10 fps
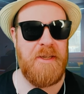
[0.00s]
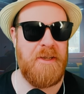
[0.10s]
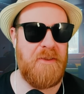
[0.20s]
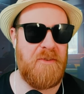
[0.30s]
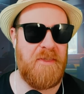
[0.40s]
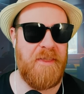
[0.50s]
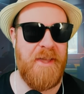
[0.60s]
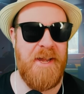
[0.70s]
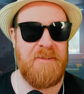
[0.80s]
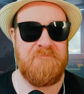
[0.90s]
Other than
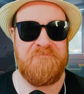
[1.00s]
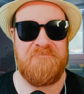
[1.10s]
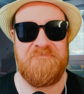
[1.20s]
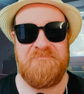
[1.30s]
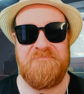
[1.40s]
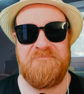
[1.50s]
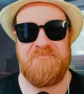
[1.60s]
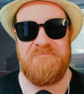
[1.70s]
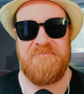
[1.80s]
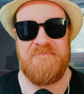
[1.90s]
that,
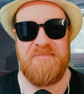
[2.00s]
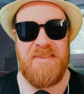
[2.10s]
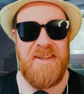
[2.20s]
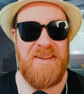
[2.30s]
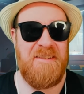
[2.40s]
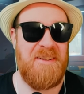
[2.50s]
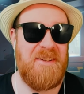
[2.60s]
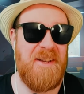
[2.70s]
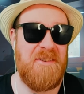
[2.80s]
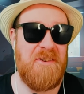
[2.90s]
I,
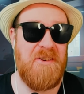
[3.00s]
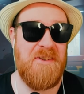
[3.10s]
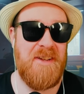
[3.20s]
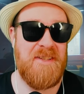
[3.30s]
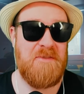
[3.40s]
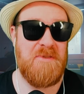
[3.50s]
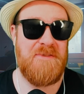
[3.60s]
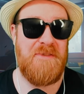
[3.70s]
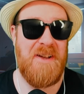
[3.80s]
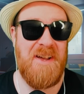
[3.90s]
I, I don't know. I guess it was
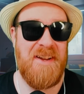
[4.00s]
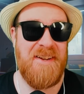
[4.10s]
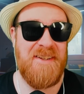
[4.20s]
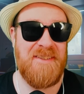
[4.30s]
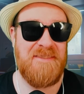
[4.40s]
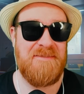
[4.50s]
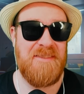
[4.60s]
fine.